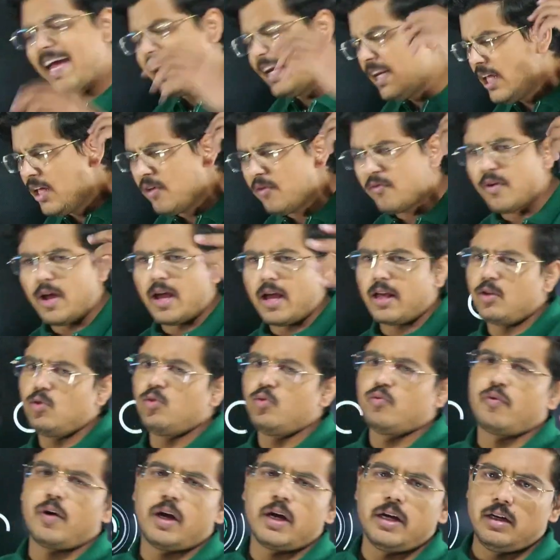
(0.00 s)
anywhere you
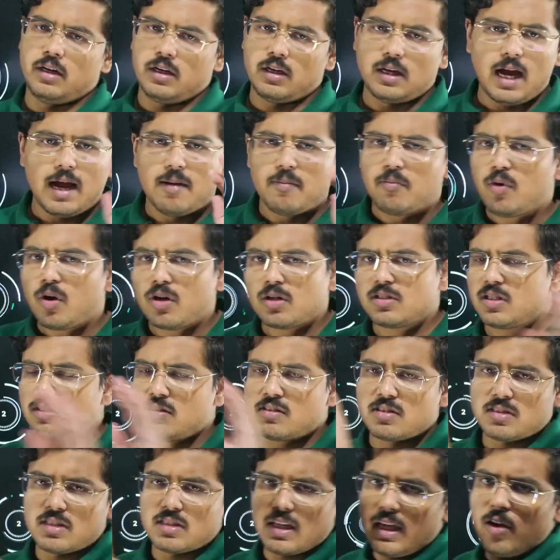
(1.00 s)
find. I'm not
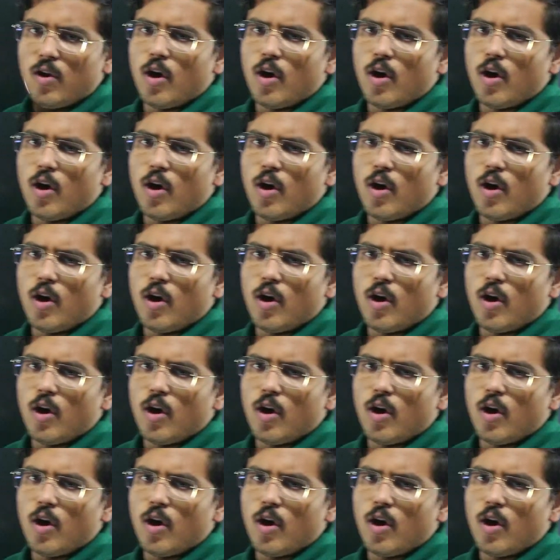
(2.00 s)
just saying